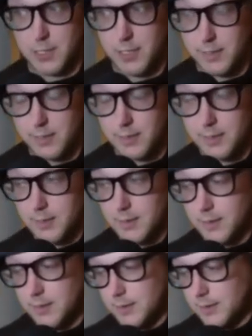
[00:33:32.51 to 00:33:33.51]
I
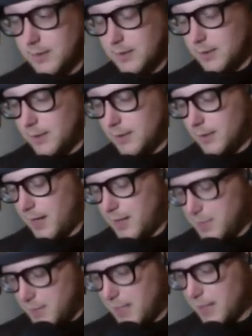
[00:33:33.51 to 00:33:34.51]

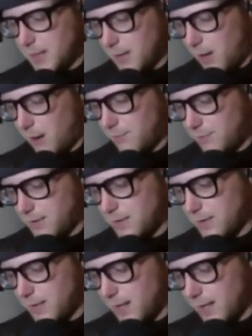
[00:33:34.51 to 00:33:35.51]
think
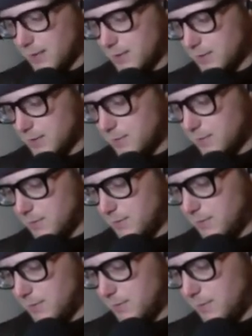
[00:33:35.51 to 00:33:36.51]
often that,
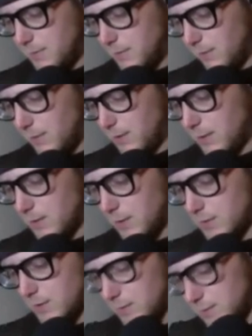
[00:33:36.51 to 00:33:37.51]
you know, and I
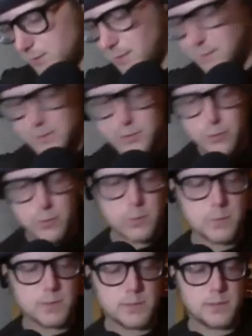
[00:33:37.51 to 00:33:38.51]
talked to this about Mitch
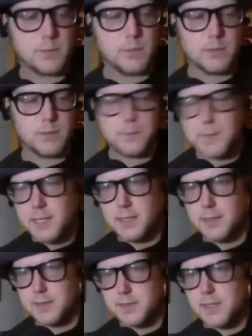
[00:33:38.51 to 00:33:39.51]
Horowitz, like we're all
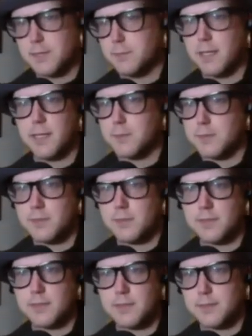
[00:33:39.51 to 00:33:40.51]
speaking the same
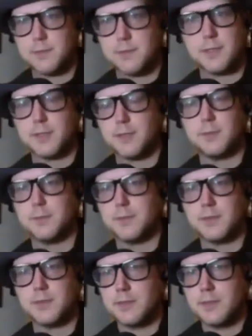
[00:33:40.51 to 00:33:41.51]
language, different terms.